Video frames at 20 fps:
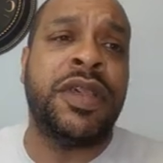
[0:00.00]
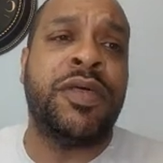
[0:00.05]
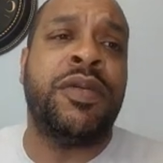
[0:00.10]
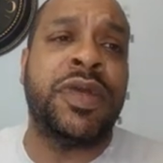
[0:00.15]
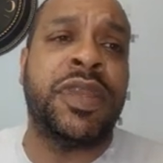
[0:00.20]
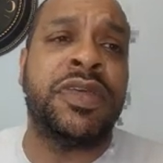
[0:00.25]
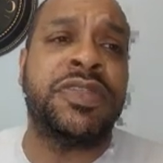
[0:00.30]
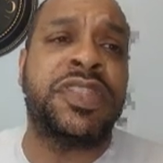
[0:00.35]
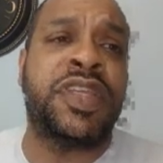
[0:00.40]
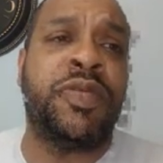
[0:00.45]

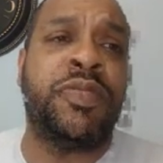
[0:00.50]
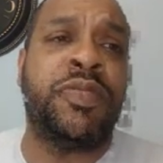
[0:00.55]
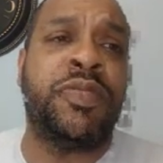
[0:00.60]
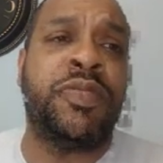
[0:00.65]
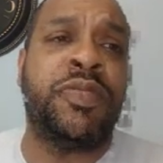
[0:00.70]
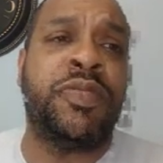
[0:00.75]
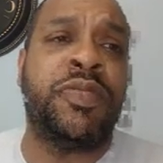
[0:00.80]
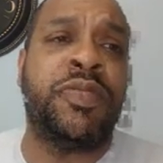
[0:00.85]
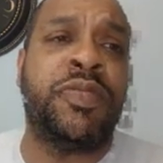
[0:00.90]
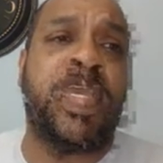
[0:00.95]
What else can we
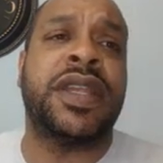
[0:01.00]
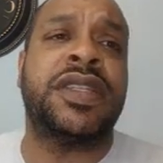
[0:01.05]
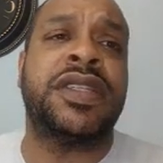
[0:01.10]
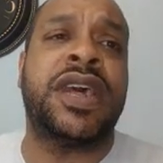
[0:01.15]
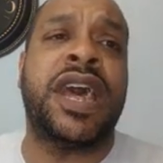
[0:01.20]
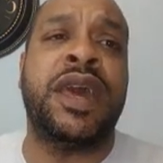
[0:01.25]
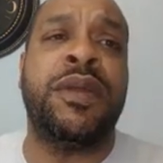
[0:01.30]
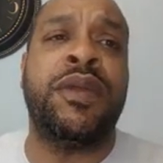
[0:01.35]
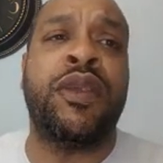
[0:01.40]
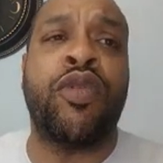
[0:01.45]
expect?
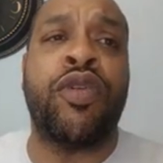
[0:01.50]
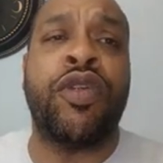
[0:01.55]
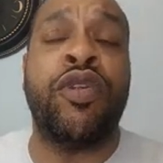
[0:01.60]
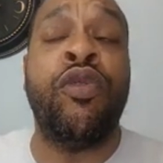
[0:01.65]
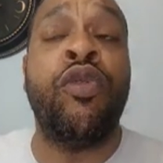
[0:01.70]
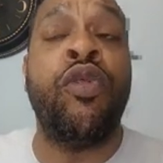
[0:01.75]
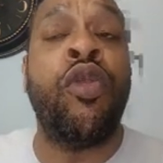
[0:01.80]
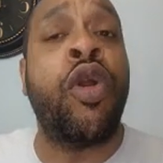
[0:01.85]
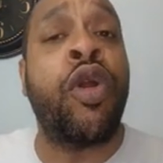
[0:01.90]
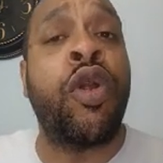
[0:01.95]
A more
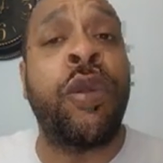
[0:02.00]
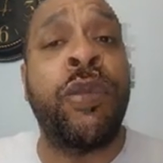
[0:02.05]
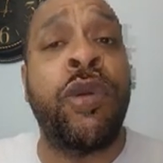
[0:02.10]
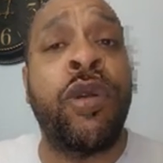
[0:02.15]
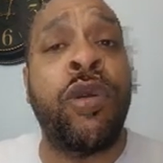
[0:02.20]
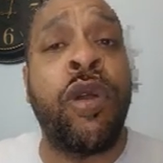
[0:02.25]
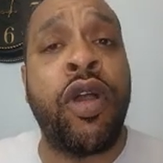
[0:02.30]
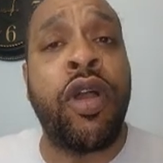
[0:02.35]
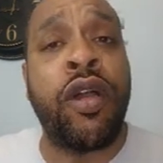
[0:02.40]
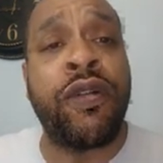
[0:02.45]

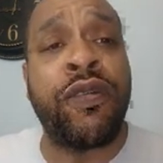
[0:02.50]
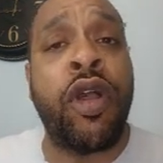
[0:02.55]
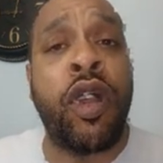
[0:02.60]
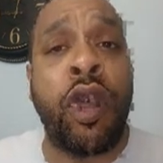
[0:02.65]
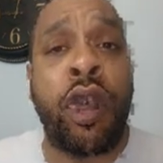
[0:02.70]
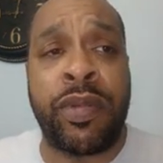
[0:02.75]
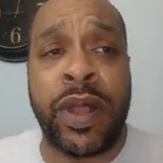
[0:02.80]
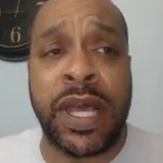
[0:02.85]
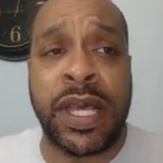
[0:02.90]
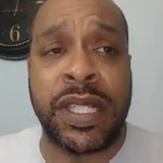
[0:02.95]
normal
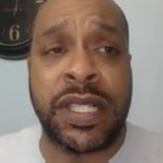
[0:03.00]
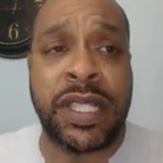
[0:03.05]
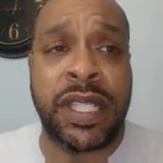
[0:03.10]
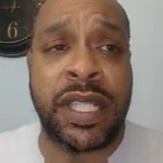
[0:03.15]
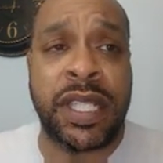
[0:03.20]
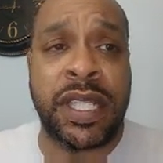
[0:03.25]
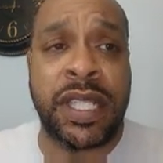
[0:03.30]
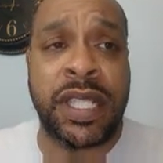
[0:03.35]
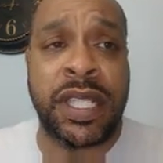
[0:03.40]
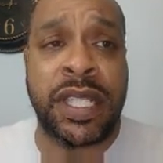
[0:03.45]
offer
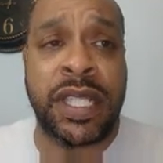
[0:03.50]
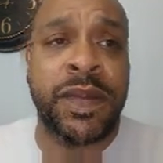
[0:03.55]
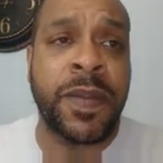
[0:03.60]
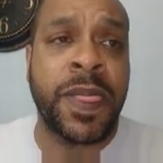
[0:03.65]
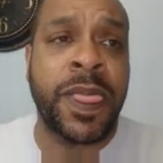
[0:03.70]
process.